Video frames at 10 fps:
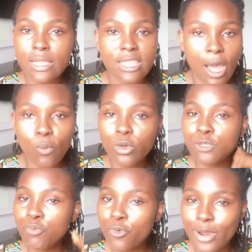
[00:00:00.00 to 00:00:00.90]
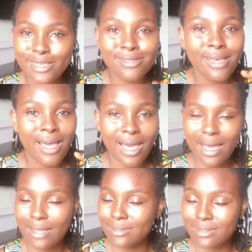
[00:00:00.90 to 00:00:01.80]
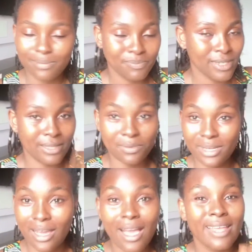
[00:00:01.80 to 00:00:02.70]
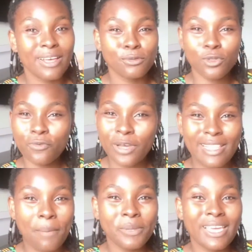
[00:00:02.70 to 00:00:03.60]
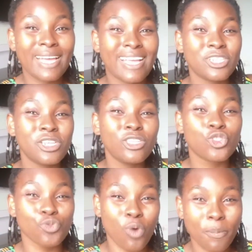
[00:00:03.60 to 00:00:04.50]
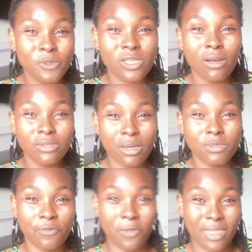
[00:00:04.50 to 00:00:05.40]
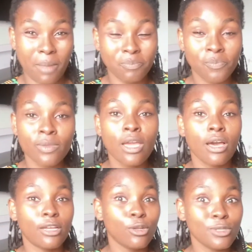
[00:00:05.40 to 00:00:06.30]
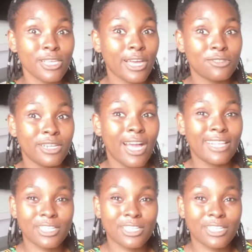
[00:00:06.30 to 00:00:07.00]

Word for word: That was Praise and Ka3na. Now, don't forget that Biggie had actually dropped condoms for them, and Lucy and Ka3na had